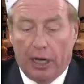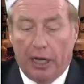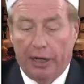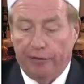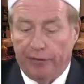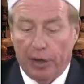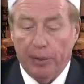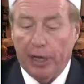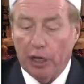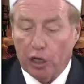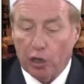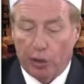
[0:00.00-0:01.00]
I am very
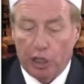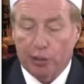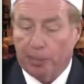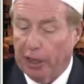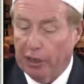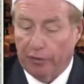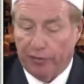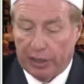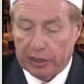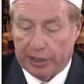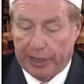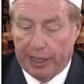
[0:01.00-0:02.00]
encouraged by your
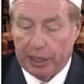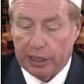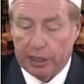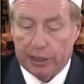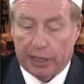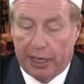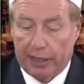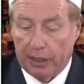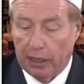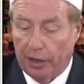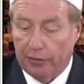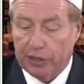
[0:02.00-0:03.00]
investigations
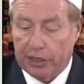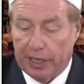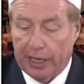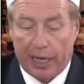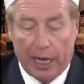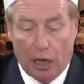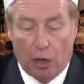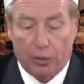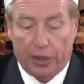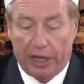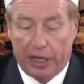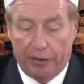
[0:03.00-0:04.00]
and love seeing how
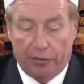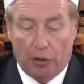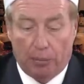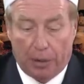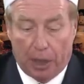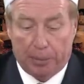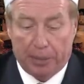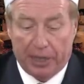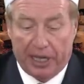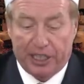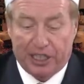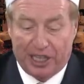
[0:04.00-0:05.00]
the evil
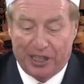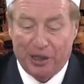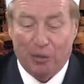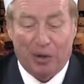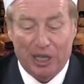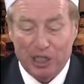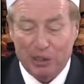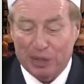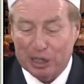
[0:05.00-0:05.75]
population, the ones you